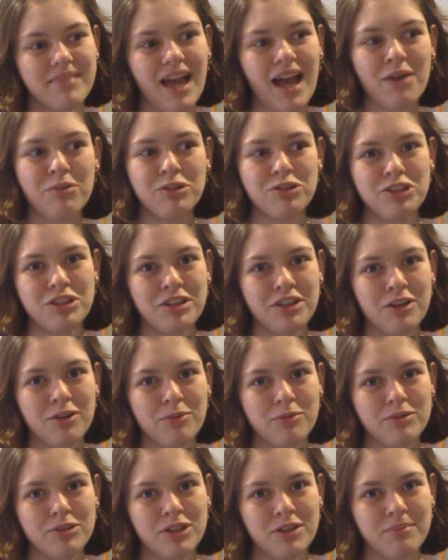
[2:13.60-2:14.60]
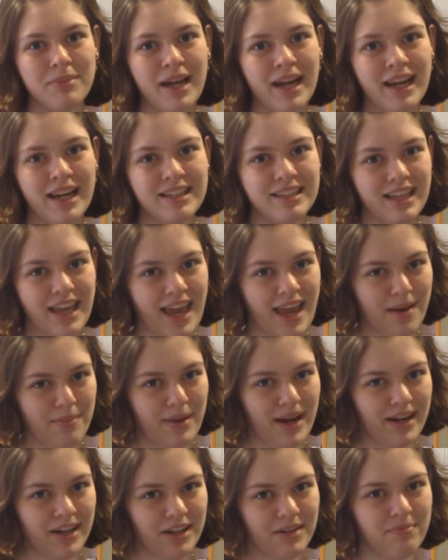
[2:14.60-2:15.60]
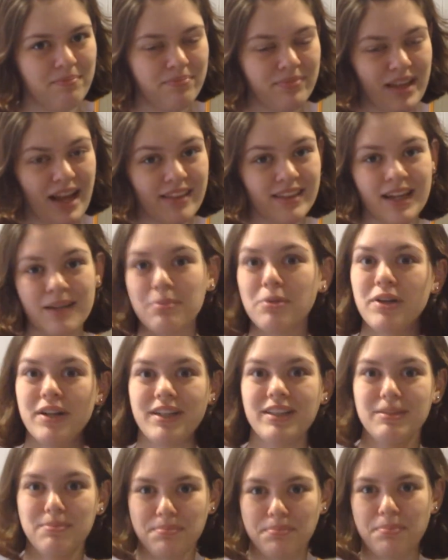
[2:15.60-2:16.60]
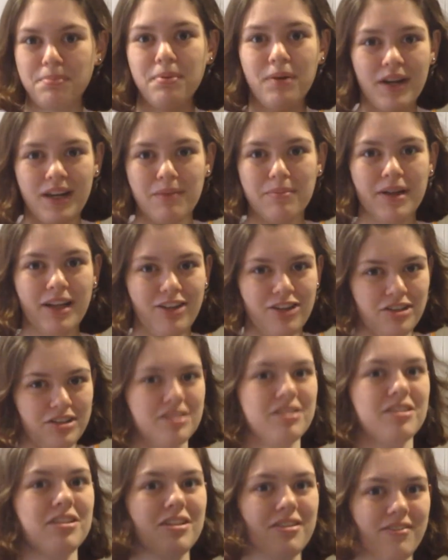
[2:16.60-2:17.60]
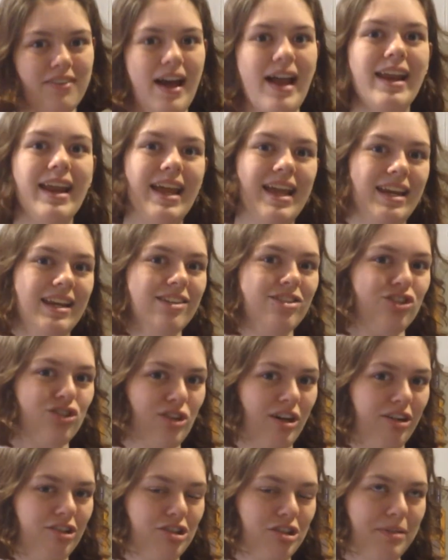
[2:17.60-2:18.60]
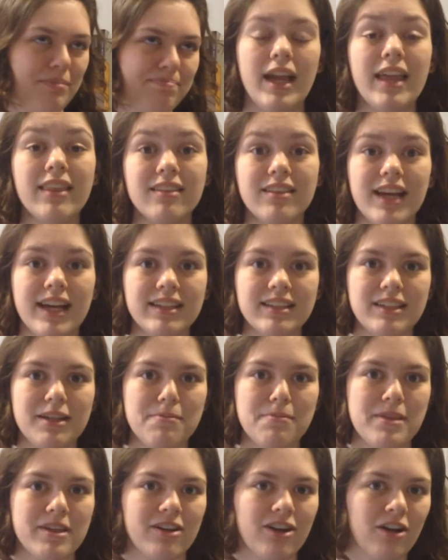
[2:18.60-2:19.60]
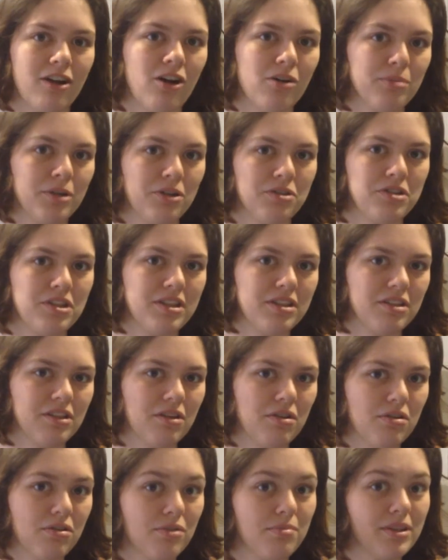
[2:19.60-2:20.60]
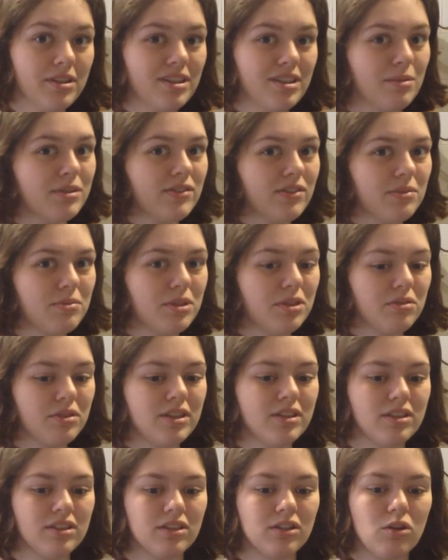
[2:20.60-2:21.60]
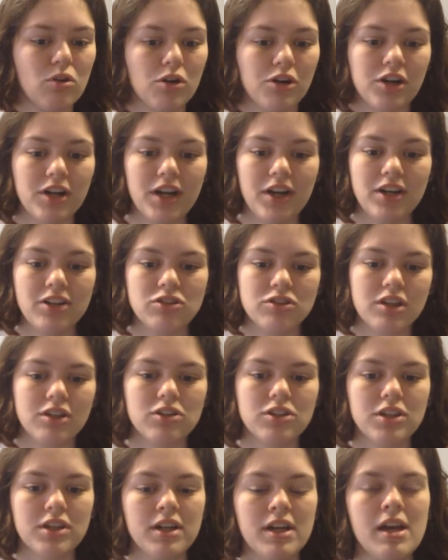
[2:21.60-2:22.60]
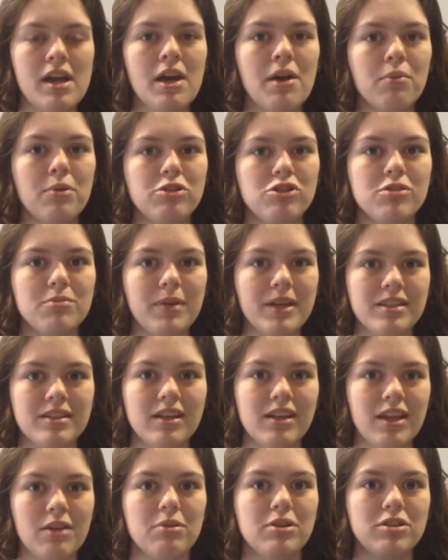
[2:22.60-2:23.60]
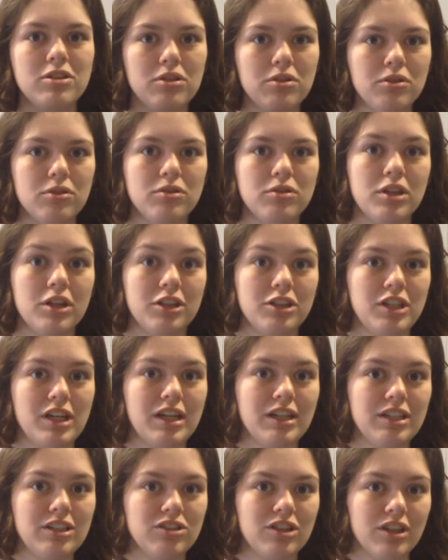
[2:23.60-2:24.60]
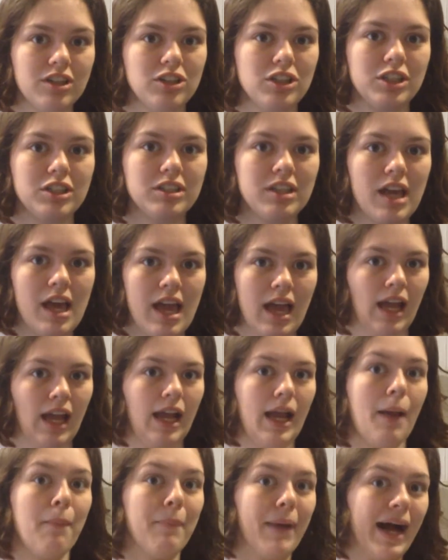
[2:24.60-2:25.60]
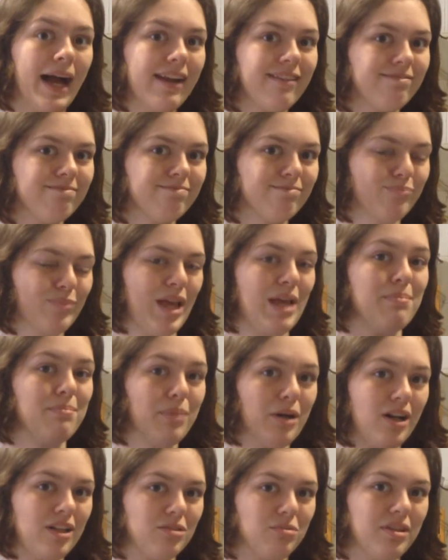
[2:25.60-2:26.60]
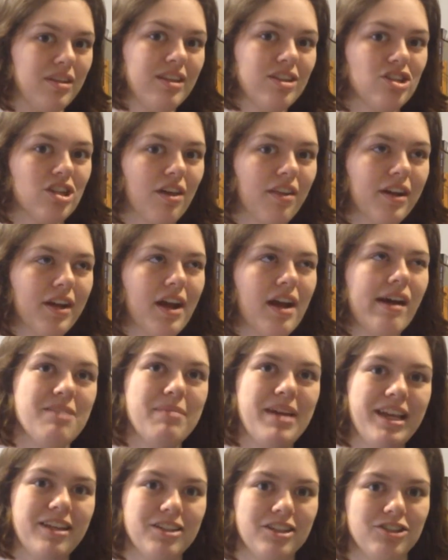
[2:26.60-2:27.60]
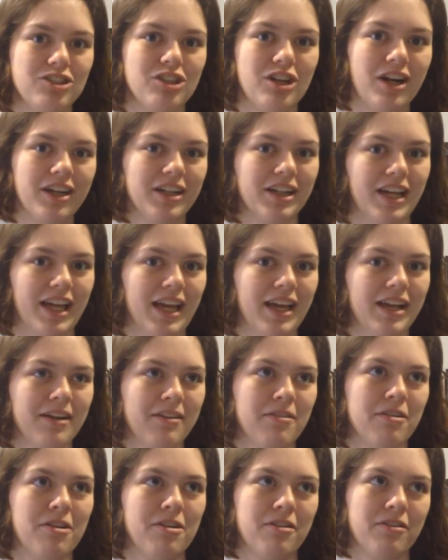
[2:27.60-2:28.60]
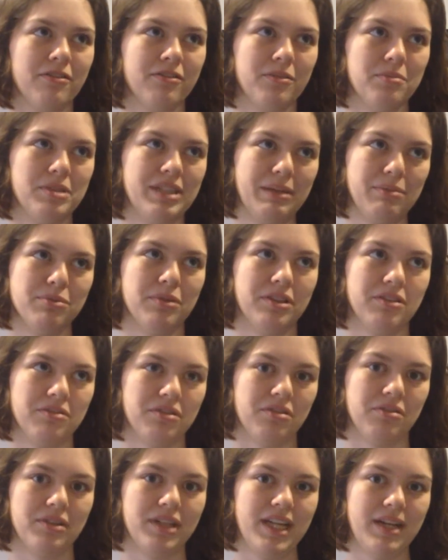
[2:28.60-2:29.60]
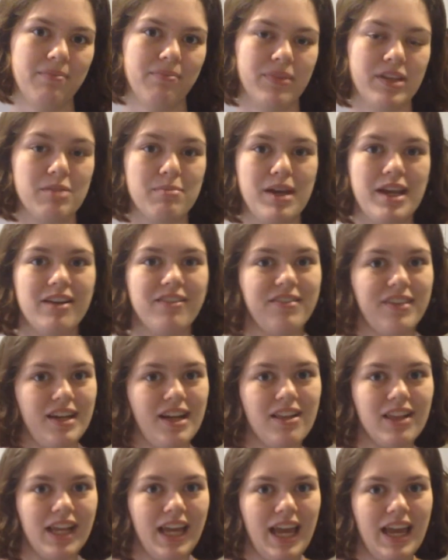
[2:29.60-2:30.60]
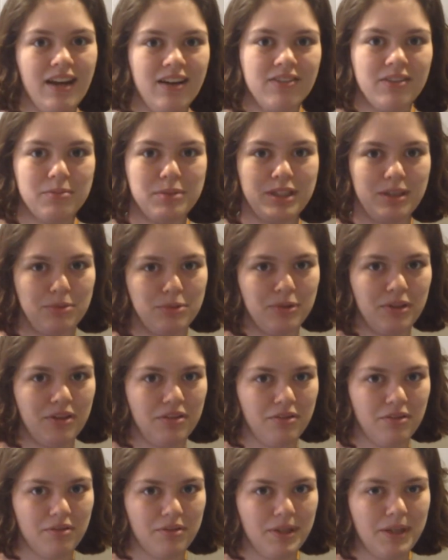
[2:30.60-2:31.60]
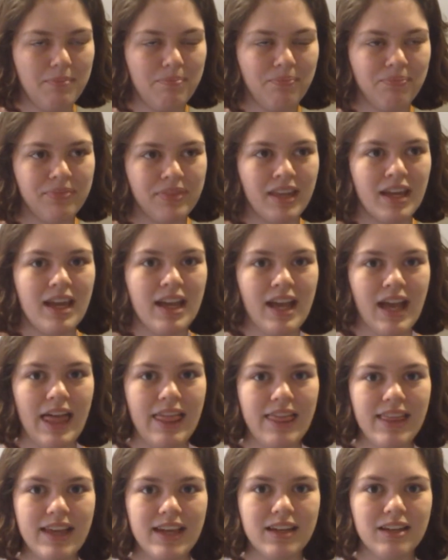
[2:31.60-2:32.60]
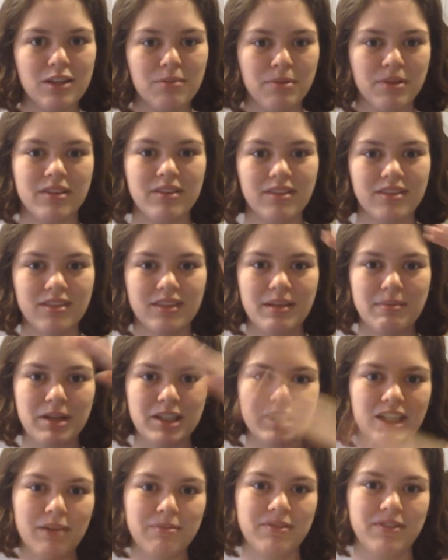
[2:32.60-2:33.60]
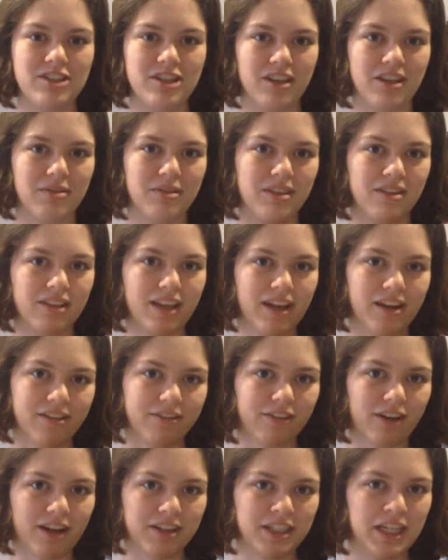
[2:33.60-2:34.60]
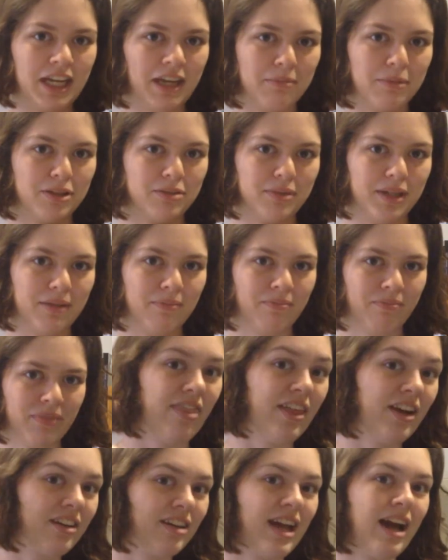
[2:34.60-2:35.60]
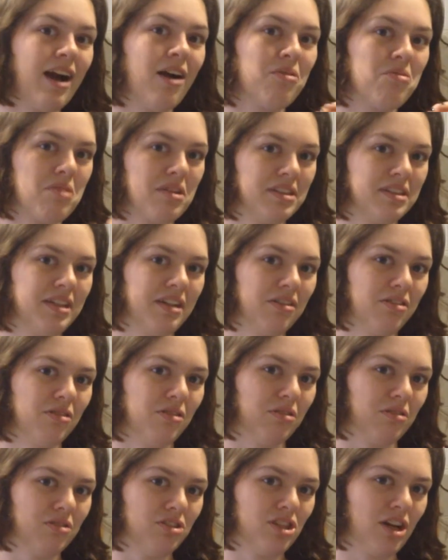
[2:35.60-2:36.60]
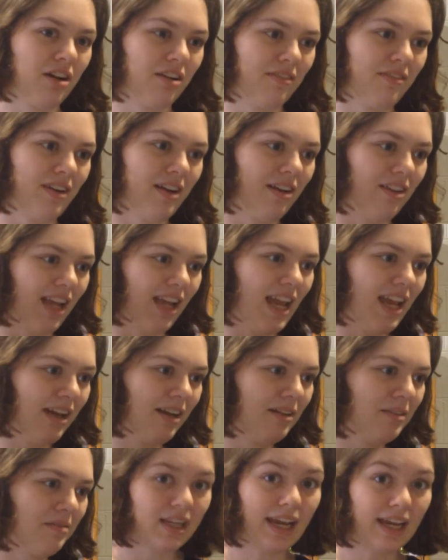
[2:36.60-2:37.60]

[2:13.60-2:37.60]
I want you to go turn back into cake batter. At that point, it's pretty much solidified in its structure. And the last step that not all proteins go through, but some of them do, is the quaternary structure, which is basically when two tertiary structures combine and bond with each other. You made your chocolate cake from steps 1 through 3. You made a vanilla cake from steps 1 through 3. And then you put them on top of each other with a layer of frosting in between. They're now a single chocolate vanilla cake.